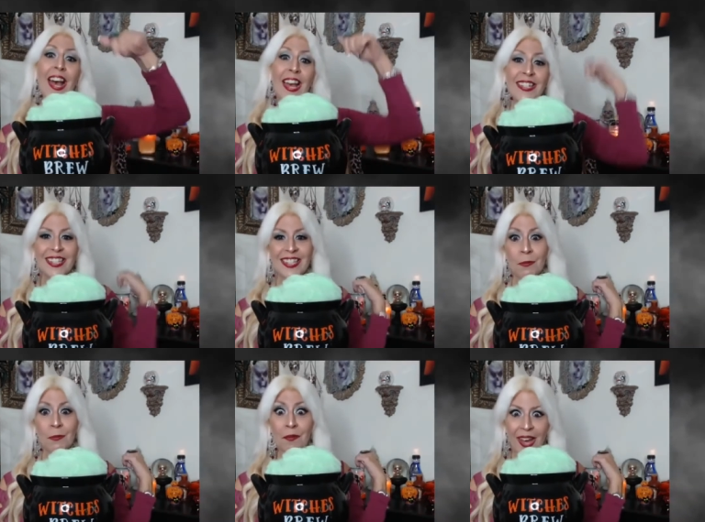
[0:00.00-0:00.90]
I did
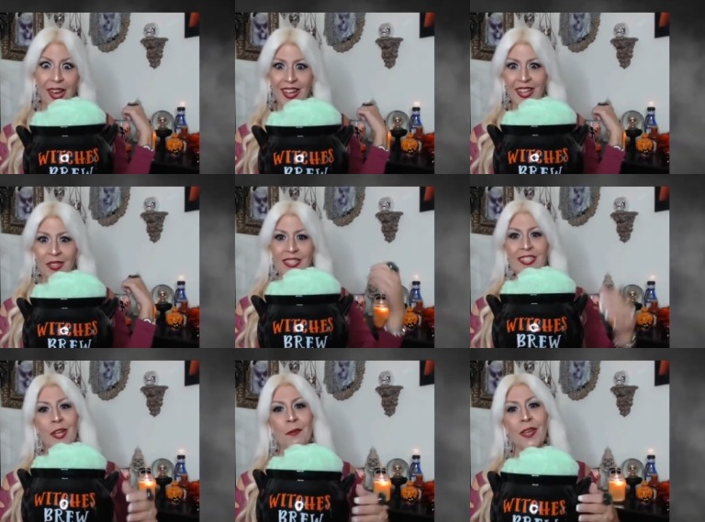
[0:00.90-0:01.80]
my Halloween
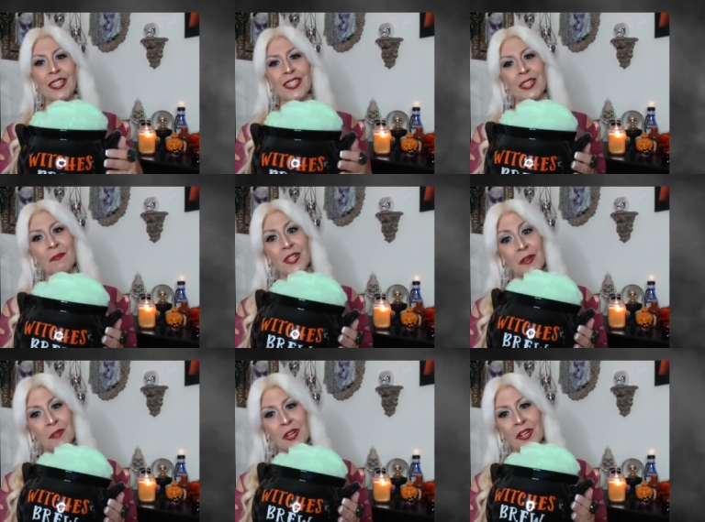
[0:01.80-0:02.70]
shopping in
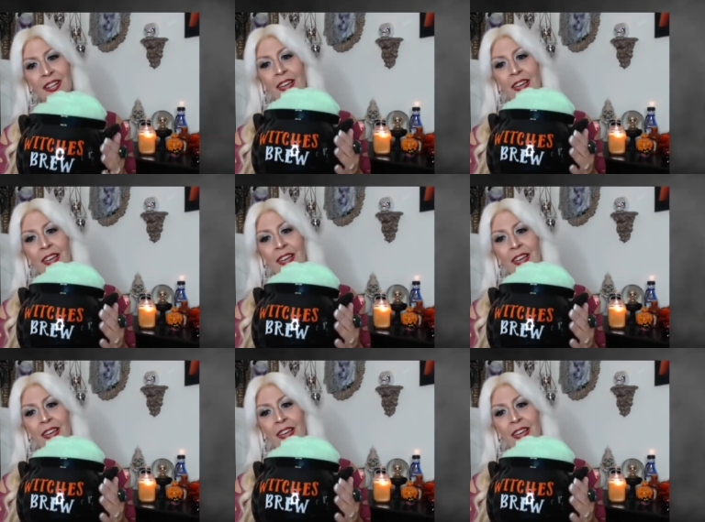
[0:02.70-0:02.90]
September.